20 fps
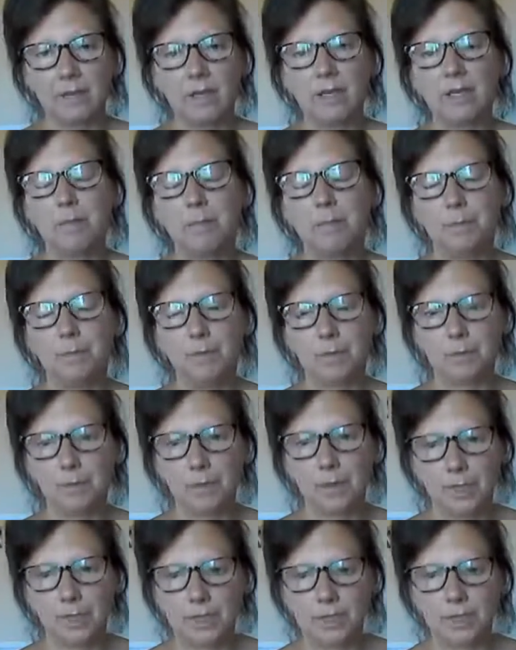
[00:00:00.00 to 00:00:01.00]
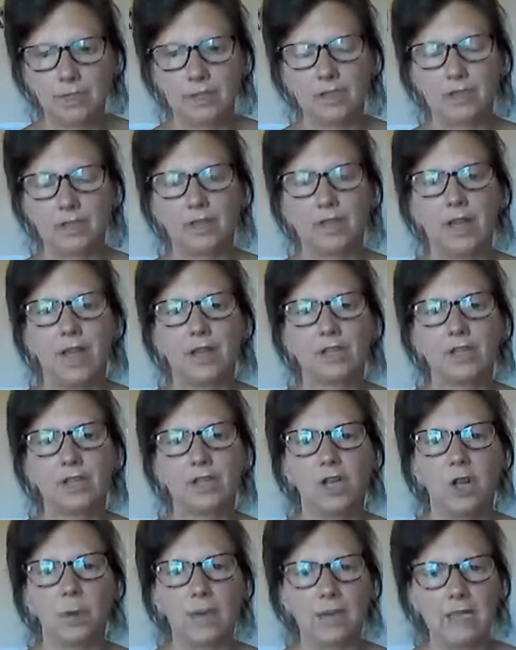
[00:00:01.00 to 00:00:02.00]
and your body can start
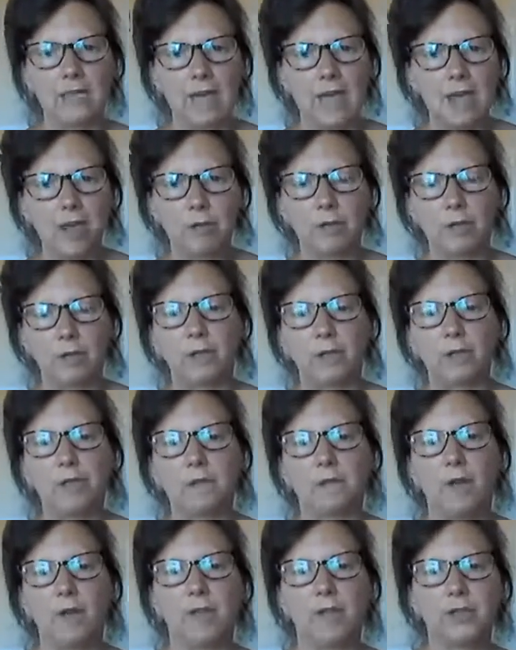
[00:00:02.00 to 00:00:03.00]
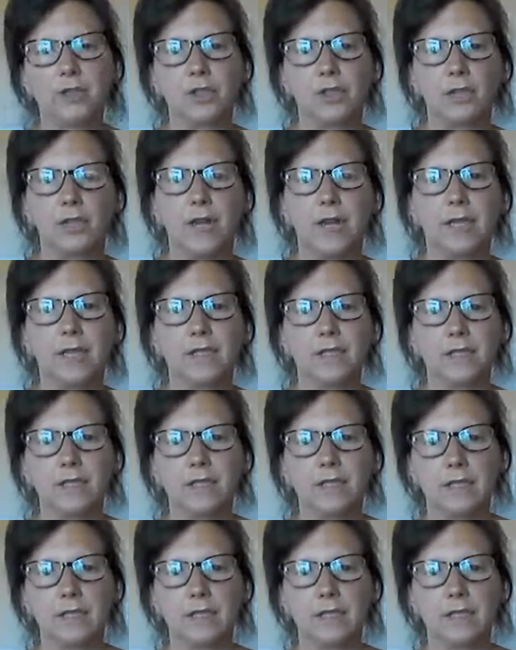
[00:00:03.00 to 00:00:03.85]
slowing down because of all that stress.